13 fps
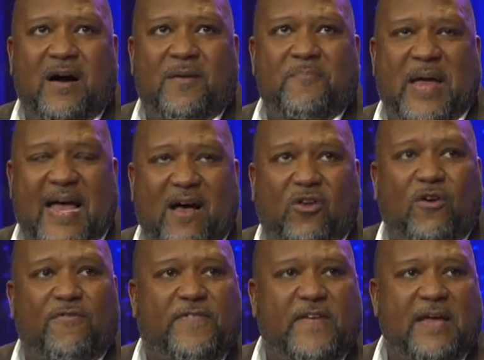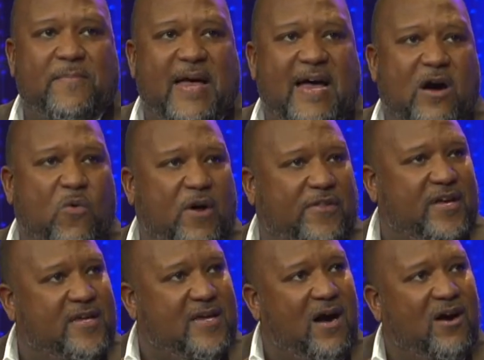male or female,
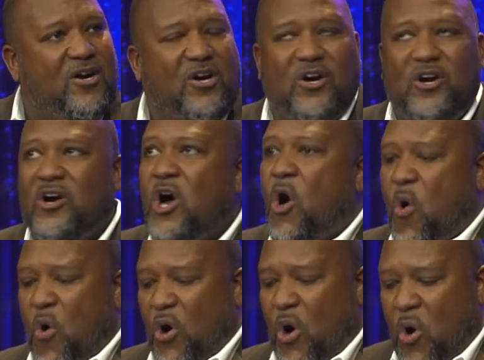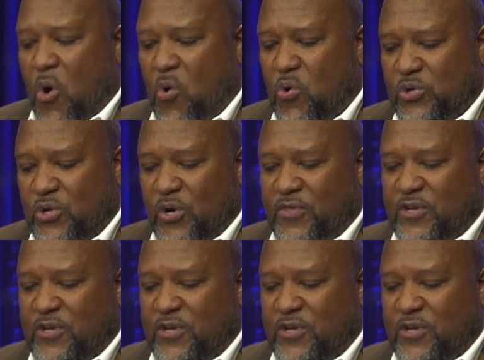whether younger or older,